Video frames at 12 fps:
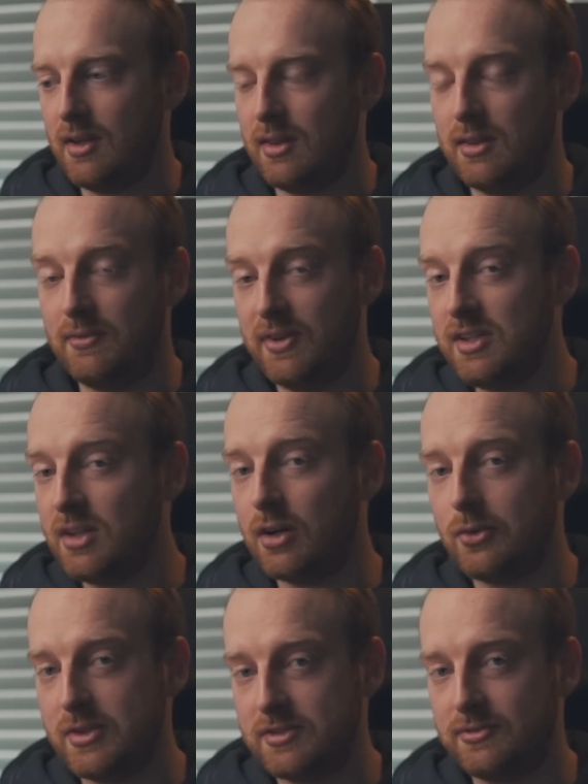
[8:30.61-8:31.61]
The
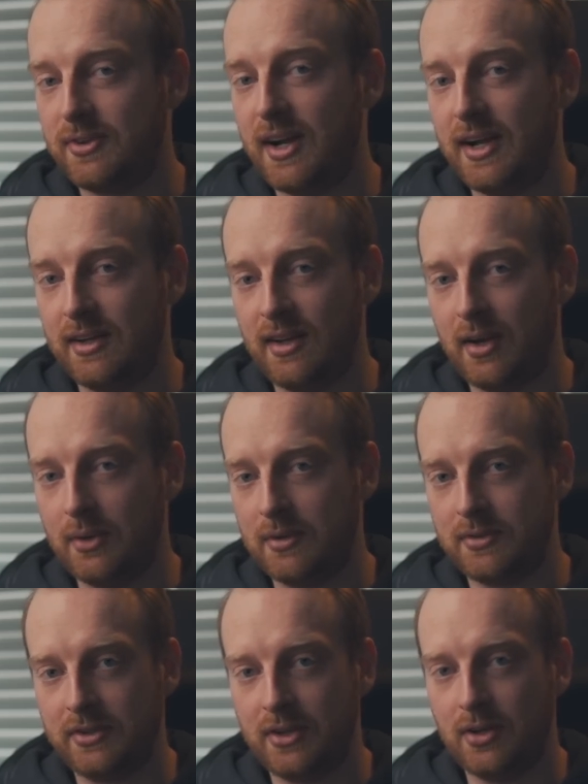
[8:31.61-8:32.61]
video was fine,
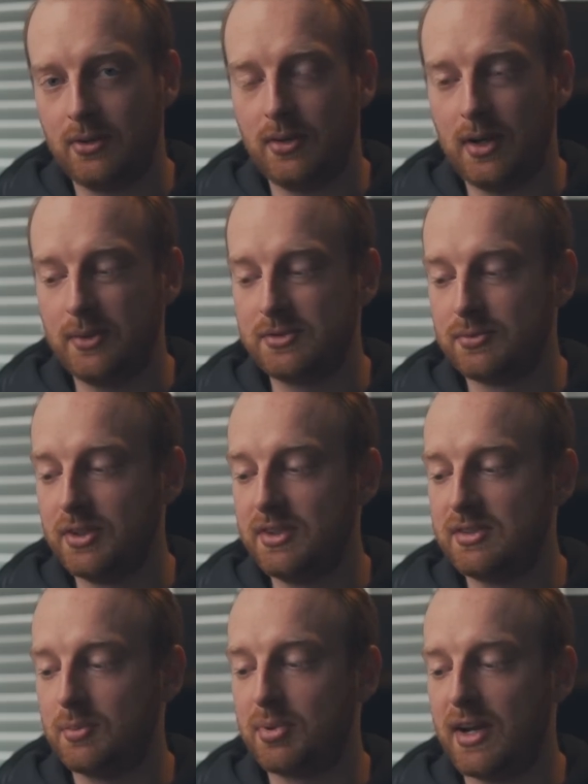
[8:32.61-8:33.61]
however, though. I was really
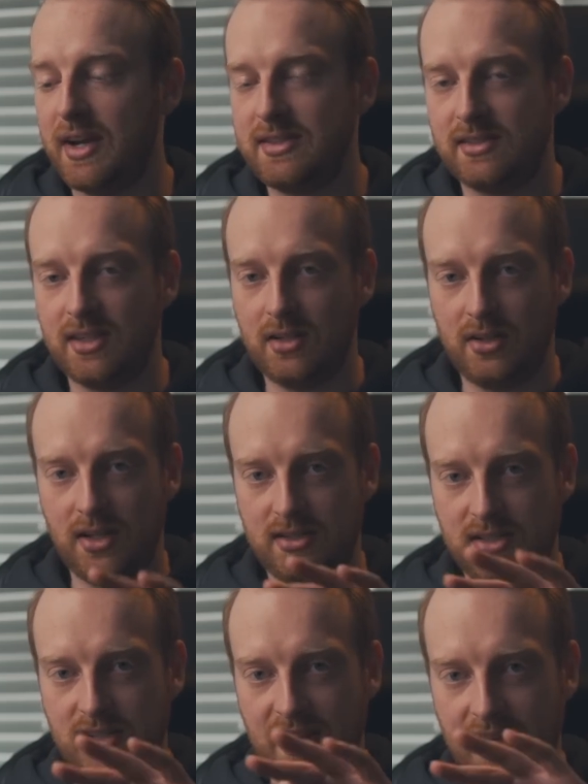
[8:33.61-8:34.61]
surprised that it
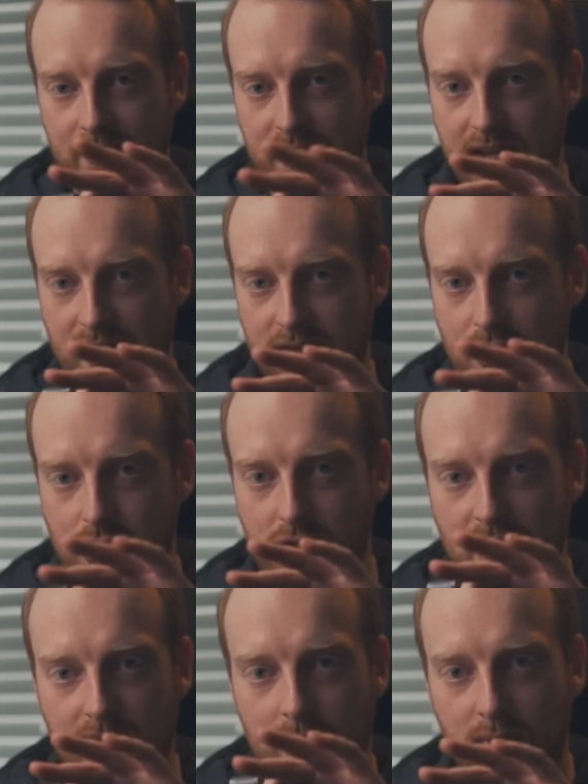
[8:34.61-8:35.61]
didn't have that
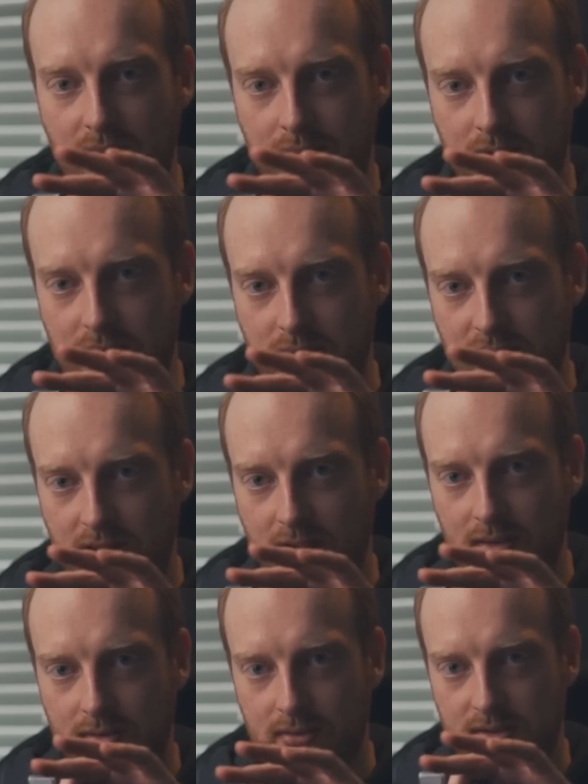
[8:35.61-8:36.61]
shake whenever you get
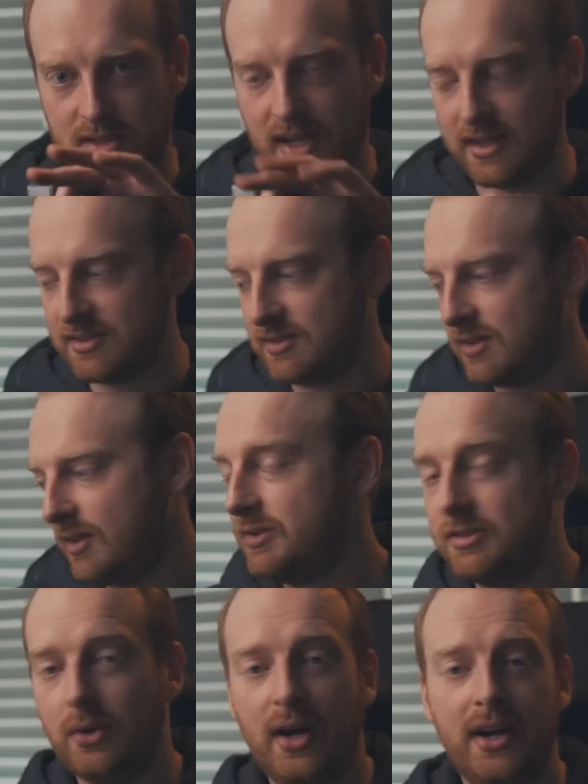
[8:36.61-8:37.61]
a text.
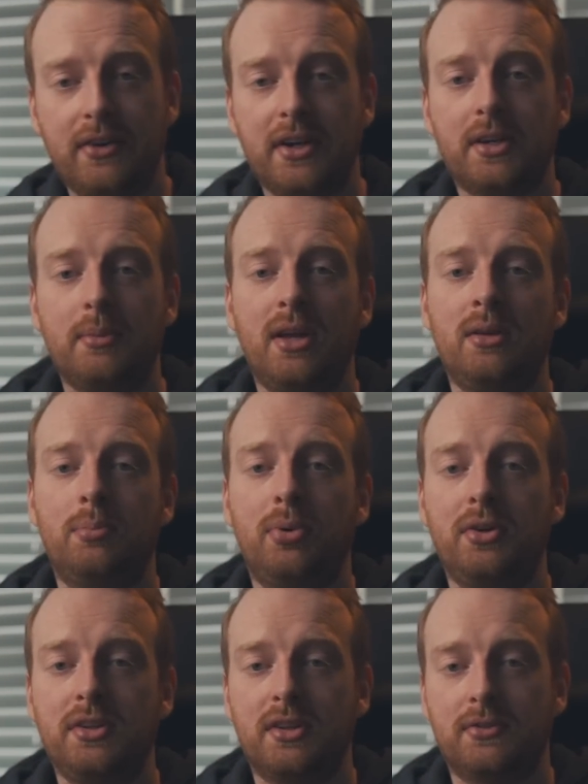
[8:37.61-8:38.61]
So I recommend
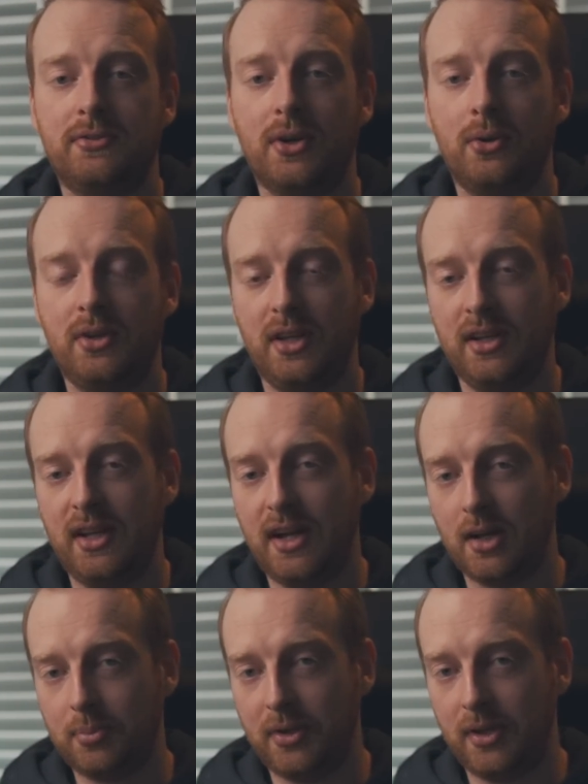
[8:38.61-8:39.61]
putting your phone in
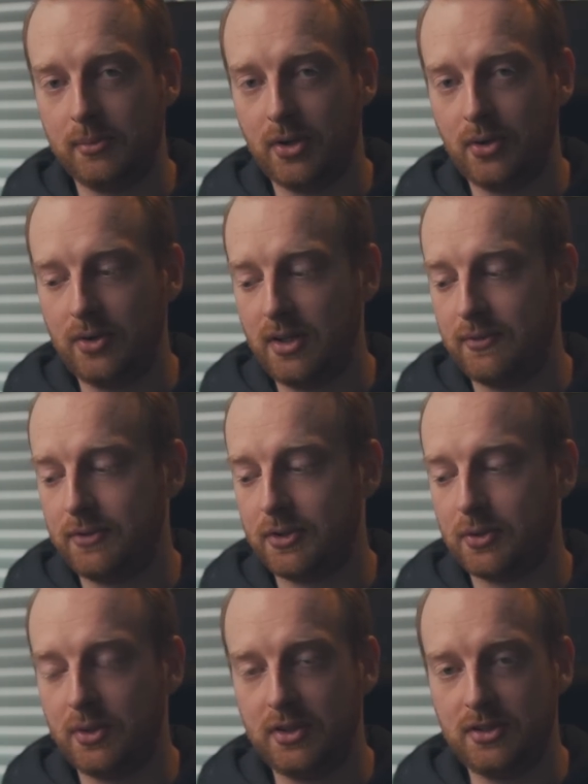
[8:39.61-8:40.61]
airplane mode if you're
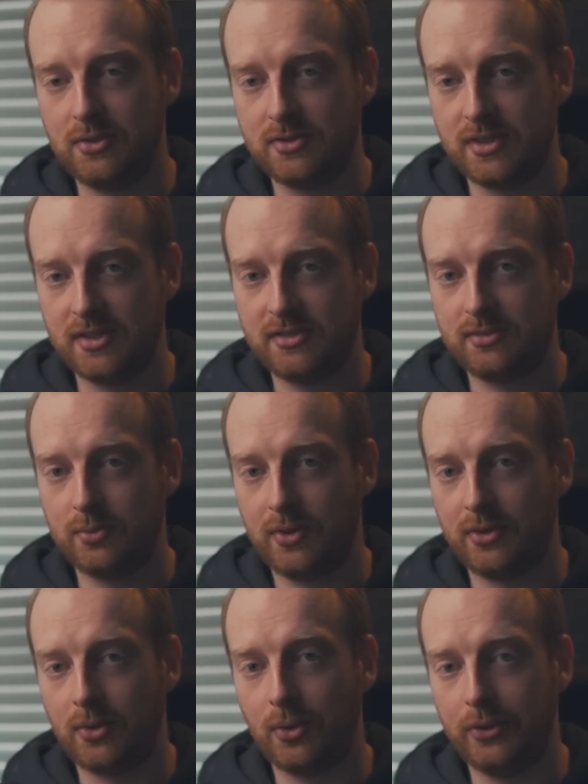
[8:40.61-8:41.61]
going to use this
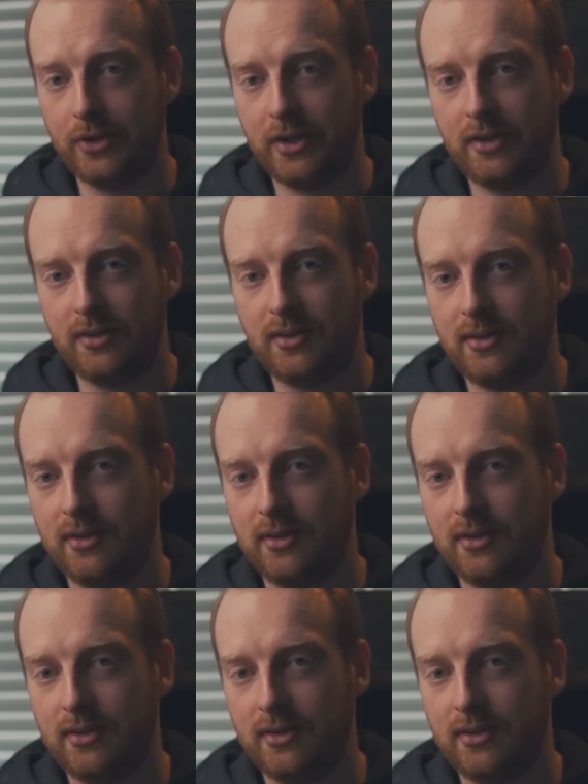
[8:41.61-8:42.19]
with a holder.